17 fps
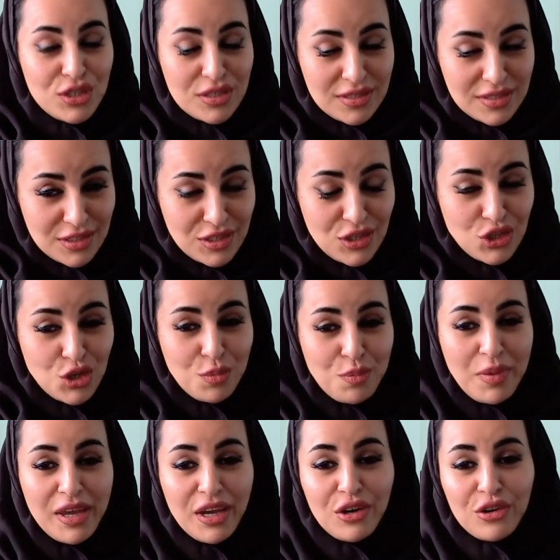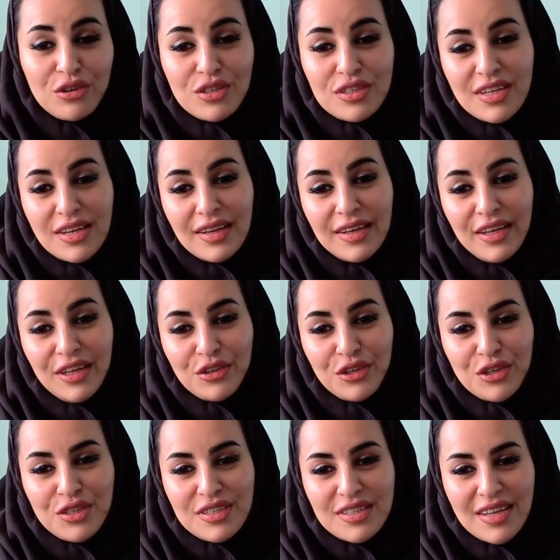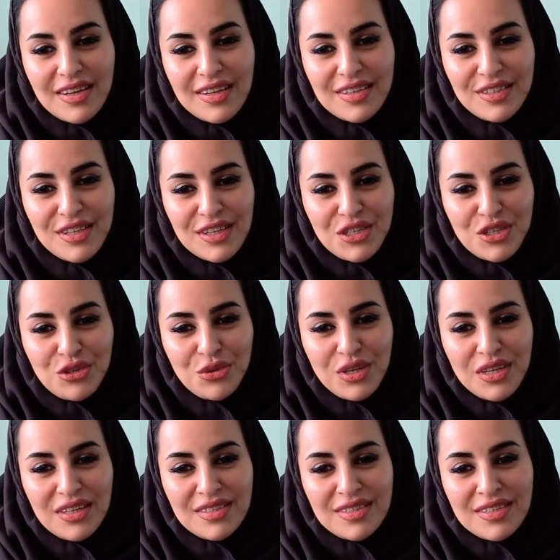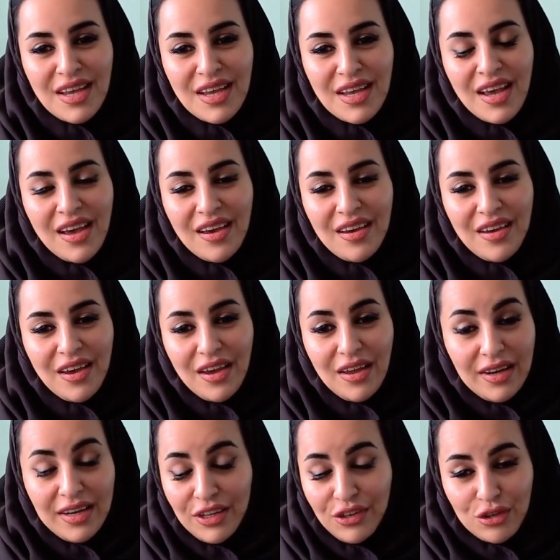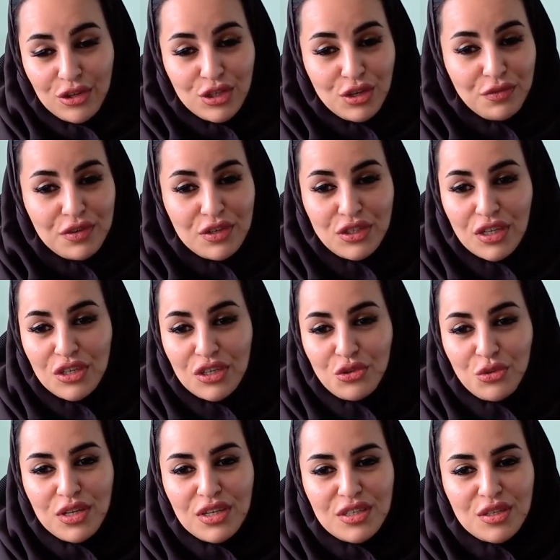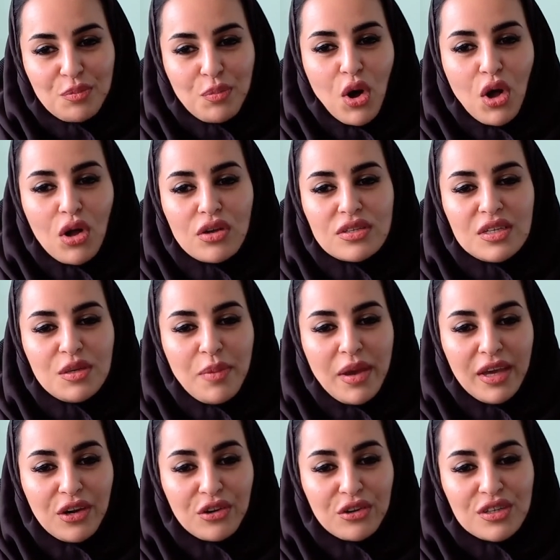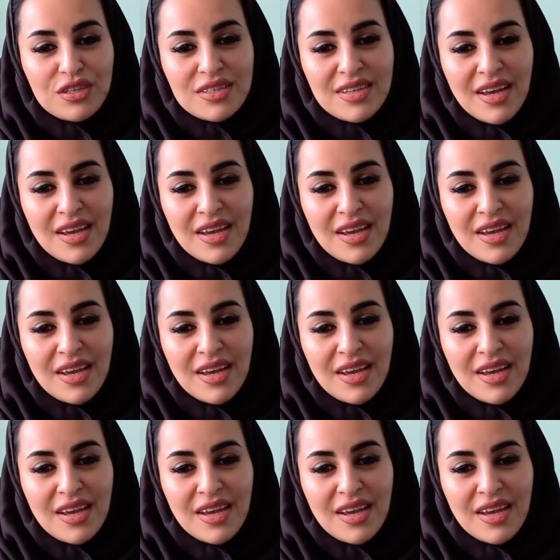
decision-makers and leaders and industries, leaders of industries and policymakers